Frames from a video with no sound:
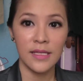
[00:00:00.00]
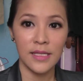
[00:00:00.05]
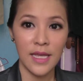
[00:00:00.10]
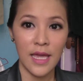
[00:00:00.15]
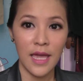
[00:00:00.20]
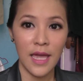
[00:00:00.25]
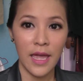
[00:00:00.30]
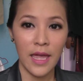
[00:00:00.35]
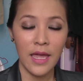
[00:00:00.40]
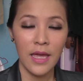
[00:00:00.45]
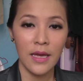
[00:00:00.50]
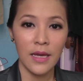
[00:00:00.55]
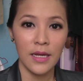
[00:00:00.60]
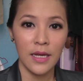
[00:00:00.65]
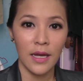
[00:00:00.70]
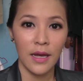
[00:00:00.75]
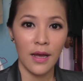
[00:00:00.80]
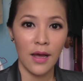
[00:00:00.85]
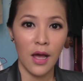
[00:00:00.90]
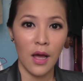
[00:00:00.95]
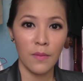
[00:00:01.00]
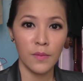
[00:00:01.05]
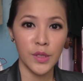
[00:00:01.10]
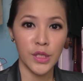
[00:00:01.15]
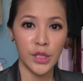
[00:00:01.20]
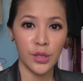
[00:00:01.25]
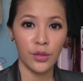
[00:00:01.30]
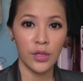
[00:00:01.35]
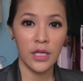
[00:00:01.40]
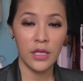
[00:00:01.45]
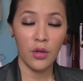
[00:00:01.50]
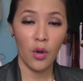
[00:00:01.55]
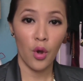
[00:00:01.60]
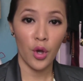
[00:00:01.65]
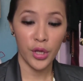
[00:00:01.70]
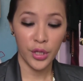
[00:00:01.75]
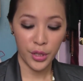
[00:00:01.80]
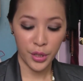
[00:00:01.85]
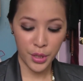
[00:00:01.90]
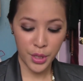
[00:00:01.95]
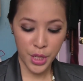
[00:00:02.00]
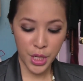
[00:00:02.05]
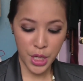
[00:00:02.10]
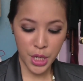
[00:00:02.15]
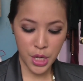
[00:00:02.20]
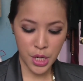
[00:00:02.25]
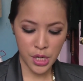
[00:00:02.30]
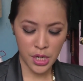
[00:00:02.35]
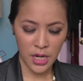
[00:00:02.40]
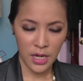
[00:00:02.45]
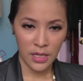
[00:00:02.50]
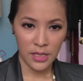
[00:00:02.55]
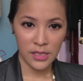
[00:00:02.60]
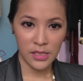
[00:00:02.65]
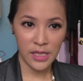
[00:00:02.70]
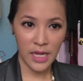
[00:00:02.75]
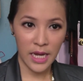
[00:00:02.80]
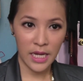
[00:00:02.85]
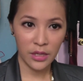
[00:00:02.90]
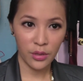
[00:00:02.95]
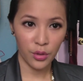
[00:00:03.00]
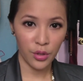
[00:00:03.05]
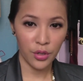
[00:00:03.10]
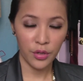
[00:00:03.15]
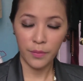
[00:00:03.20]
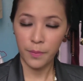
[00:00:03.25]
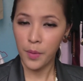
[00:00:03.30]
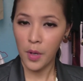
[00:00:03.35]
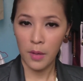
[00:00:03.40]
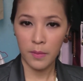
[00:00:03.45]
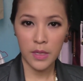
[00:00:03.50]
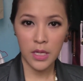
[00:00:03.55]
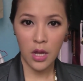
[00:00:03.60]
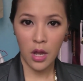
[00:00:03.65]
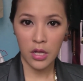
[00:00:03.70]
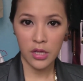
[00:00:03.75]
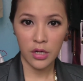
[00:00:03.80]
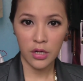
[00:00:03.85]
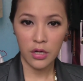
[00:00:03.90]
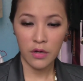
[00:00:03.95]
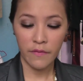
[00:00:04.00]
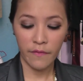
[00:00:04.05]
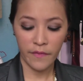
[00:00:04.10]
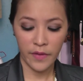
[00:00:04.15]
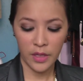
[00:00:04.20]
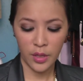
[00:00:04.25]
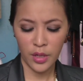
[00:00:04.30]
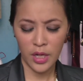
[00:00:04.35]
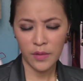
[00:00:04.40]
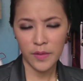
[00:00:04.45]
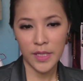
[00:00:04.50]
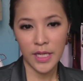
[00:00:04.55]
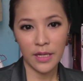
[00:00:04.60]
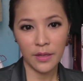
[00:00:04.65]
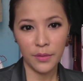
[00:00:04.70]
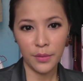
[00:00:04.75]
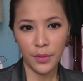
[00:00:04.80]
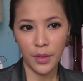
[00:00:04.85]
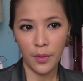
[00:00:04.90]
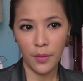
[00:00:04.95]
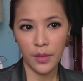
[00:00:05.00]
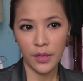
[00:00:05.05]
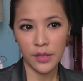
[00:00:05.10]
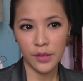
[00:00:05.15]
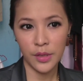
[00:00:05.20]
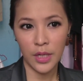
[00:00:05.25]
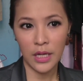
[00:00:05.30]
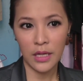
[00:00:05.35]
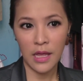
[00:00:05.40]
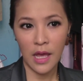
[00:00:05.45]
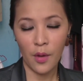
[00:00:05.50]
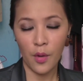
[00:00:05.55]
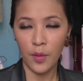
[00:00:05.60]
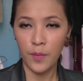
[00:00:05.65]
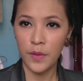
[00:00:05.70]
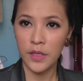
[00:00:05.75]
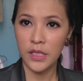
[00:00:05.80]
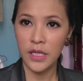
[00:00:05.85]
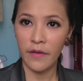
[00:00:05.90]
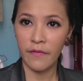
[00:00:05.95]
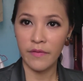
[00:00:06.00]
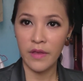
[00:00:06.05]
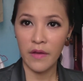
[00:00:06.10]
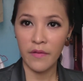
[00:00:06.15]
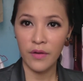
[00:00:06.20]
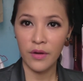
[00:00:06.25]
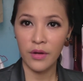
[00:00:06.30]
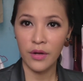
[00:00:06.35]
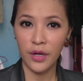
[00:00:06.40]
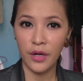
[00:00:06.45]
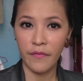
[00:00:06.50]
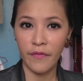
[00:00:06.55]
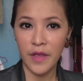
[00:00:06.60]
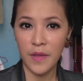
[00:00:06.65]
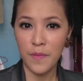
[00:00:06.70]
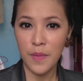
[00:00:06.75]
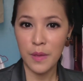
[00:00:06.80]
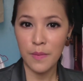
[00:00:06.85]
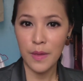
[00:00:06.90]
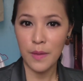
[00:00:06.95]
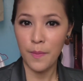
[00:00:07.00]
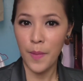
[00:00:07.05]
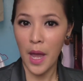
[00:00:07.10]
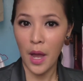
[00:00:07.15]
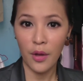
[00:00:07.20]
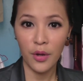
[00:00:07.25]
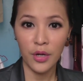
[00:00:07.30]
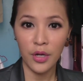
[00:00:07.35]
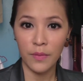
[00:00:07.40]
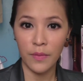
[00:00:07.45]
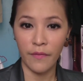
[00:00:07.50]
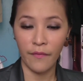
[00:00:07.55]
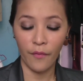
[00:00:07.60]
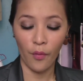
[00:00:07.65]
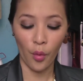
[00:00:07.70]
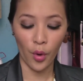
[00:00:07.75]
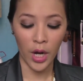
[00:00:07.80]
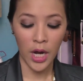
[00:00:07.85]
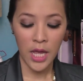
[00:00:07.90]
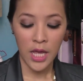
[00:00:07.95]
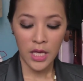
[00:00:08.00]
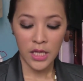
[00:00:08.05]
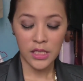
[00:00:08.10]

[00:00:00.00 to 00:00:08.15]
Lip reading: Say showed it on her site or probably on her video, and I was like, oh, I want to try that one because I've never heard of a BB powder before.